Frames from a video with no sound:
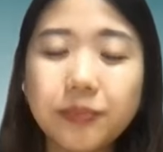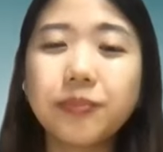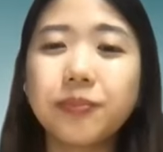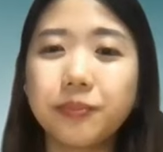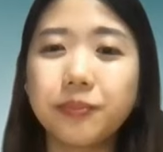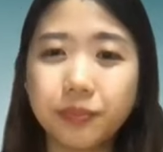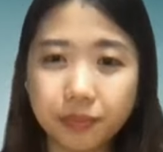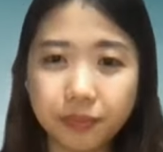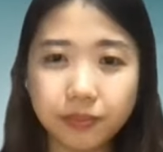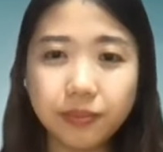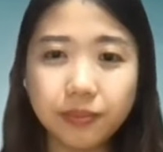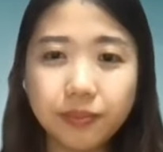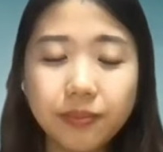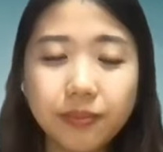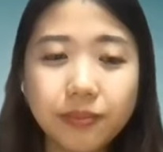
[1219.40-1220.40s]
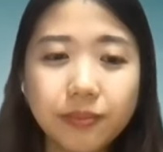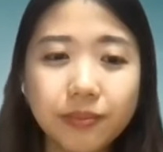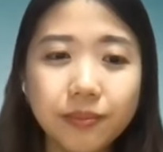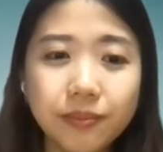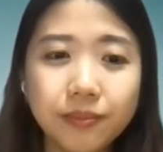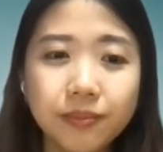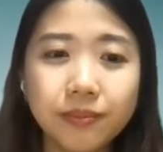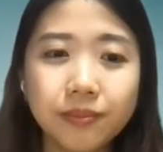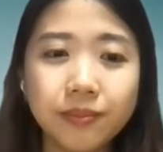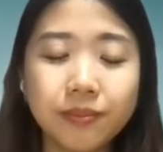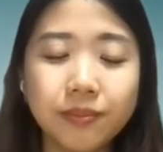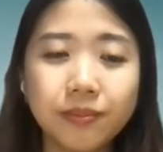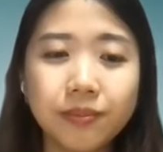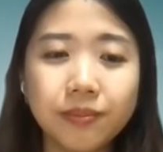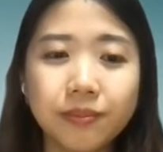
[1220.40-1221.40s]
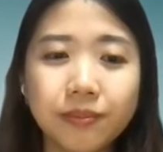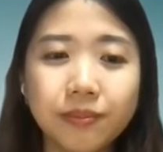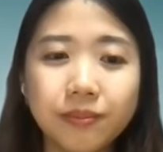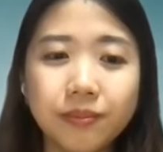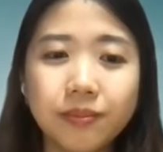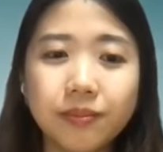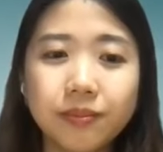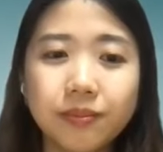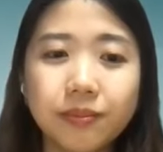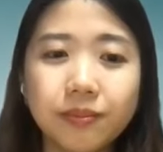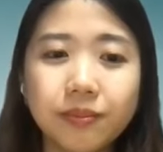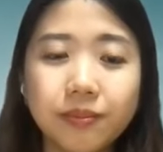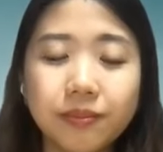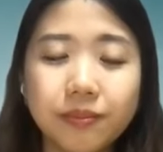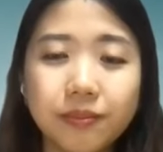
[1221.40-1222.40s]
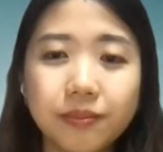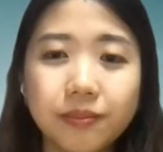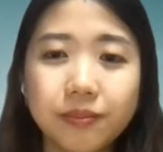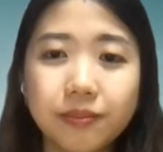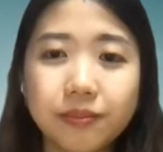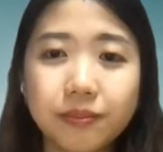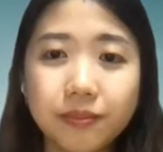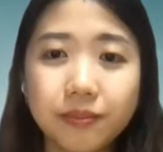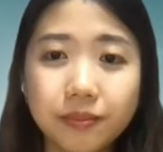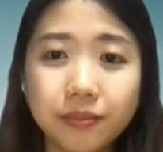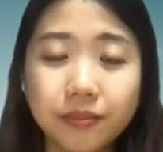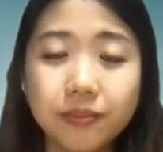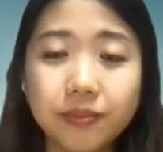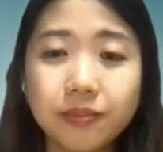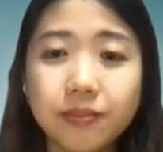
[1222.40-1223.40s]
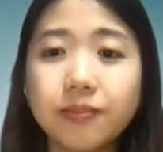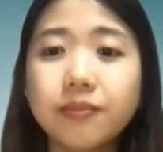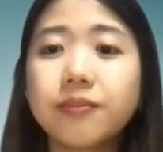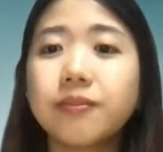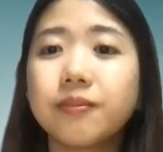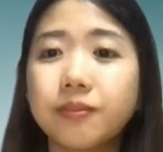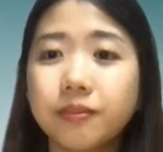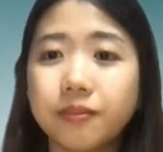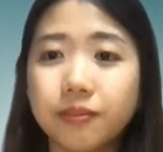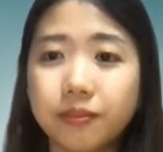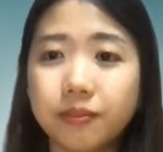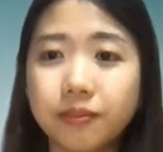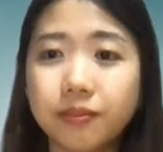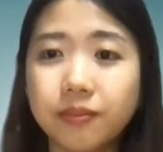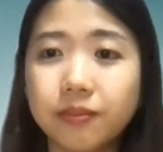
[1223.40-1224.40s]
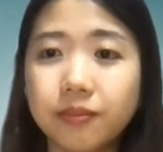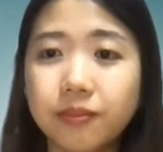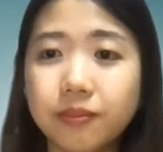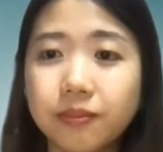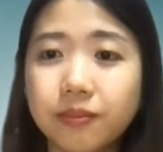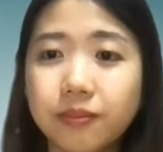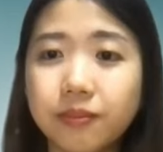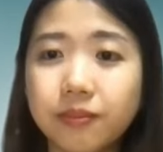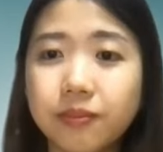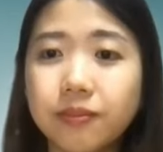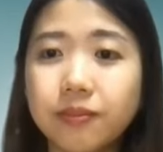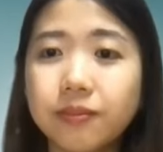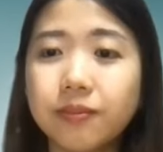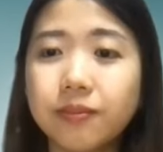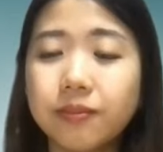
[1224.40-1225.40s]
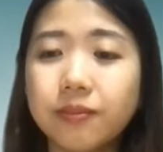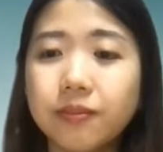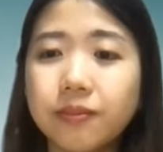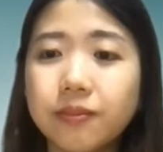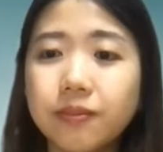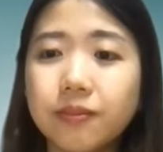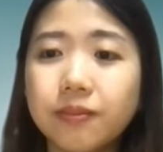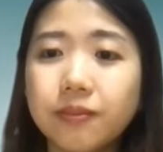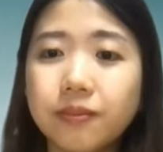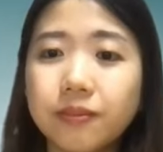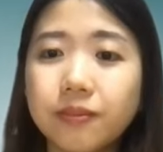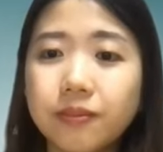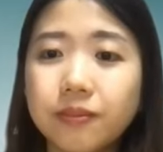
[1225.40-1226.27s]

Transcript: [no speech]